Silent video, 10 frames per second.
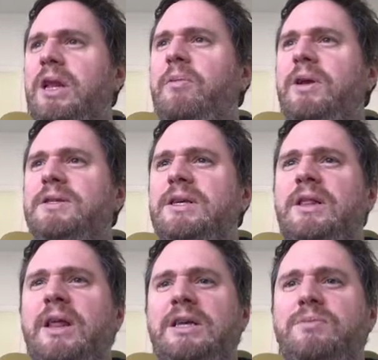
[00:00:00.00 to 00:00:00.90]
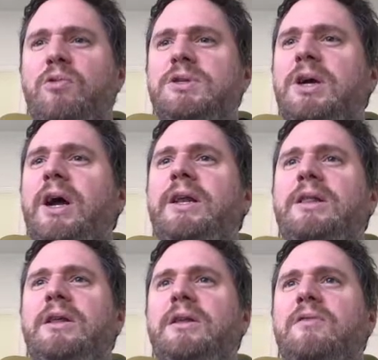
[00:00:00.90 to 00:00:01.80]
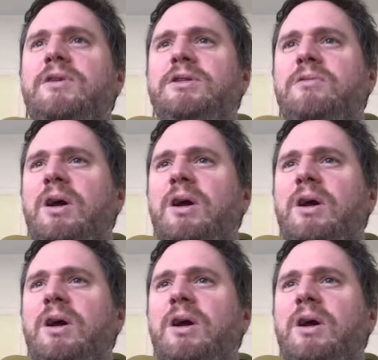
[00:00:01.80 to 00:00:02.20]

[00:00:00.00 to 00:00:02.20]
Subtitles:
Now we can see that that's more tidy than the original